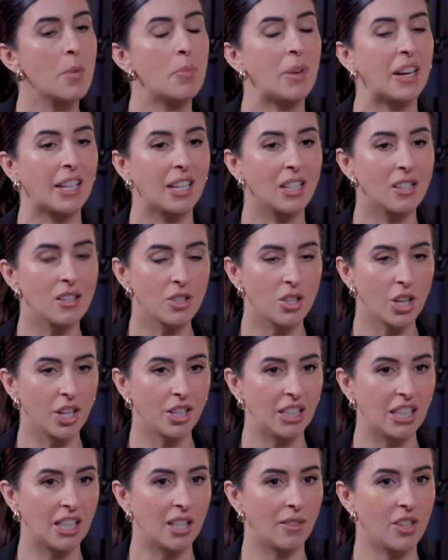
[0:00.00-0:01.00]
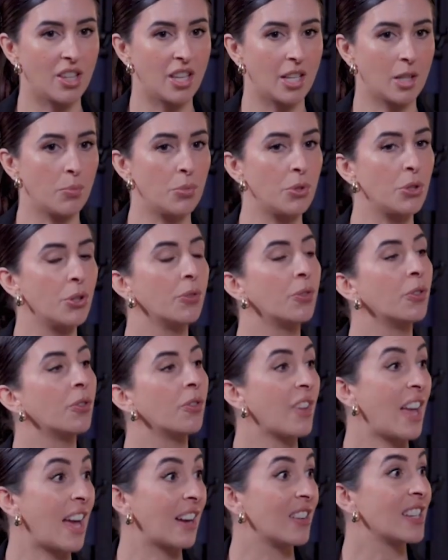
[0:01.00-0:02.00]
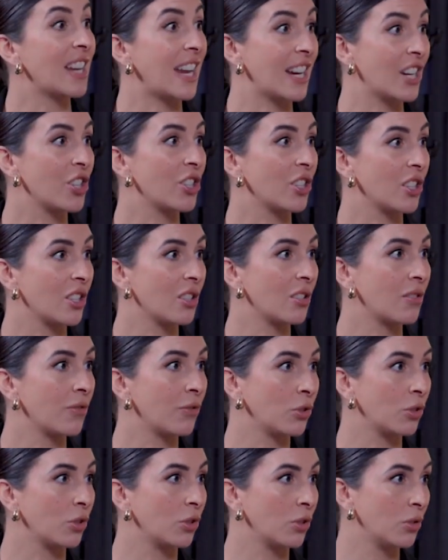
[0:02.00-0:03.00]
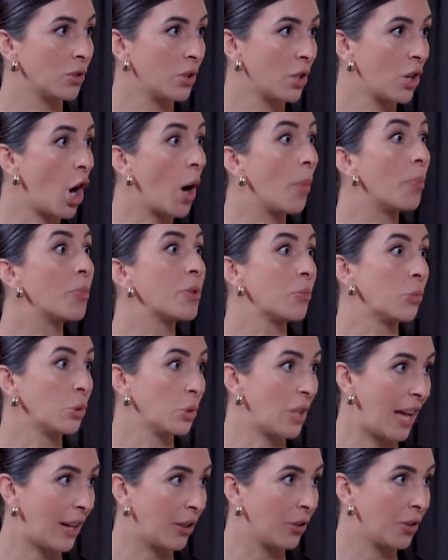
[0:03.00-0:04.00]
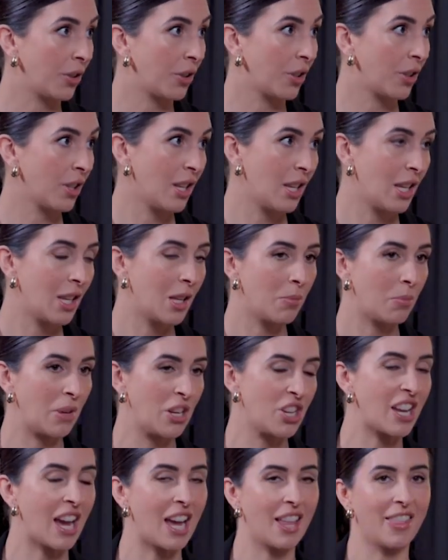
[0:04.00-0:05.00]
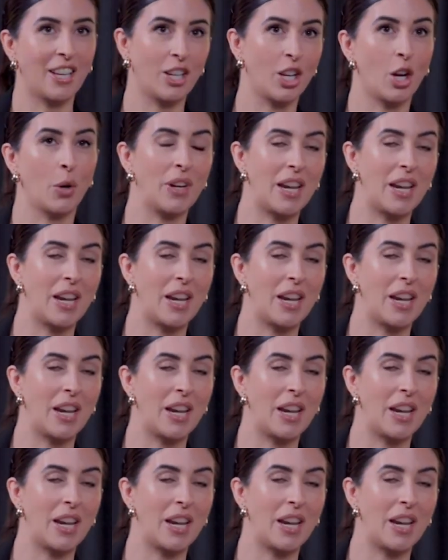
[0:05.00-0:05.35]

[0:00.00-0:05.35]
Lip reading: but it can certainly give you these beautiful foundations for optimal health. But you can't then go